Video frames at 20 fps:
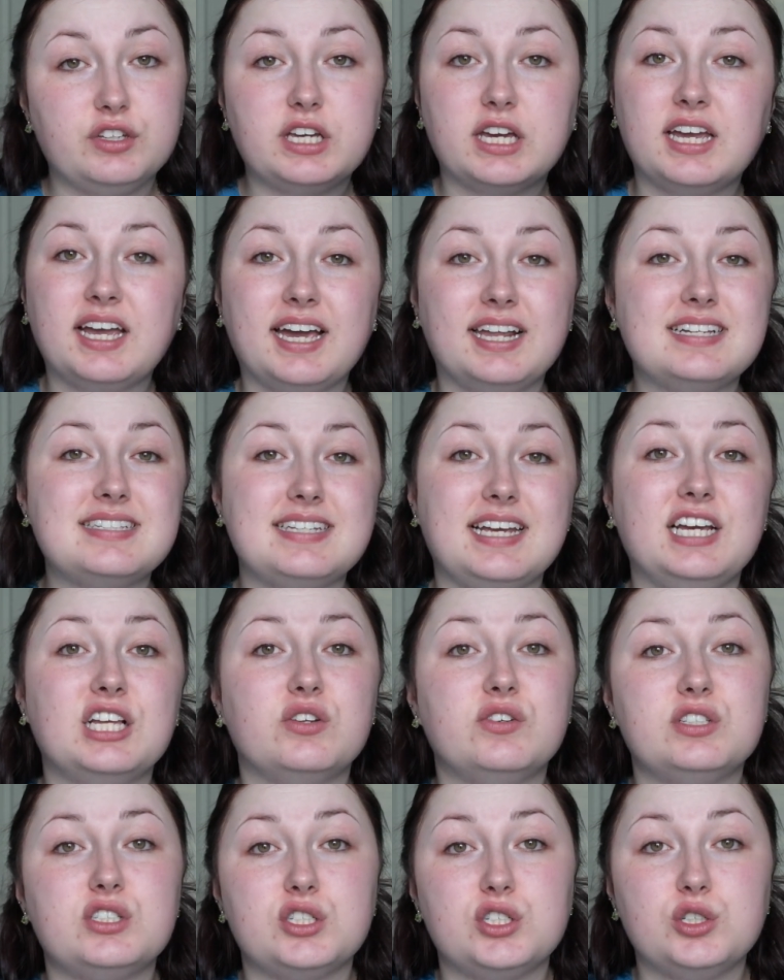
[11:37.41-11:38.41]
You can kind of
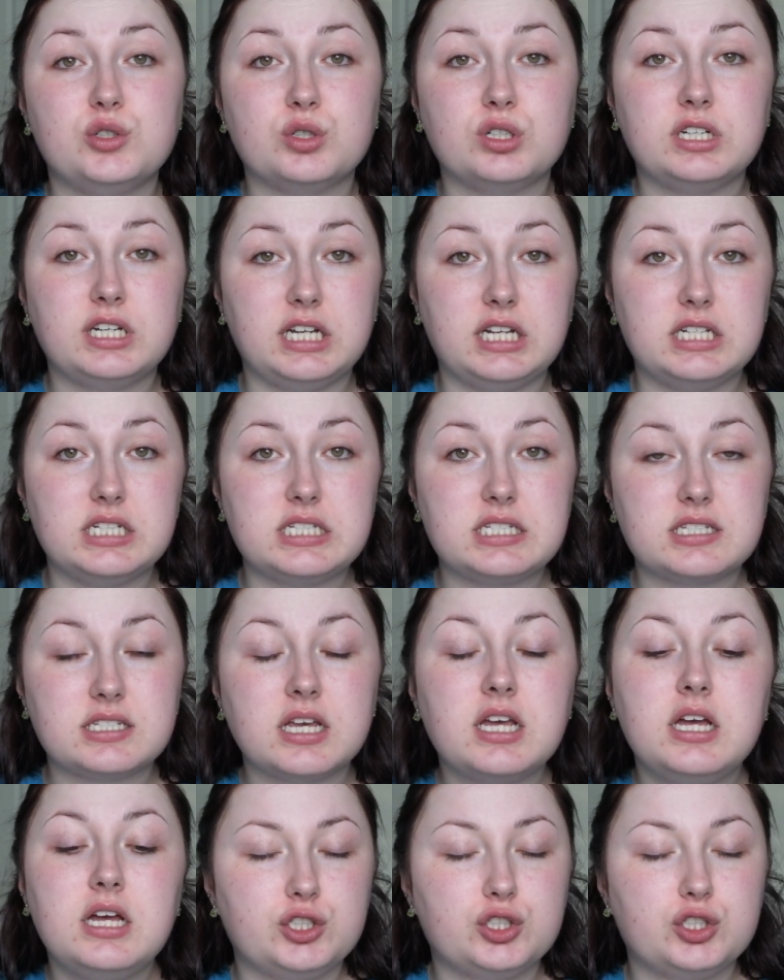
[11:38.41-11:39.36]
tailor it to your needs.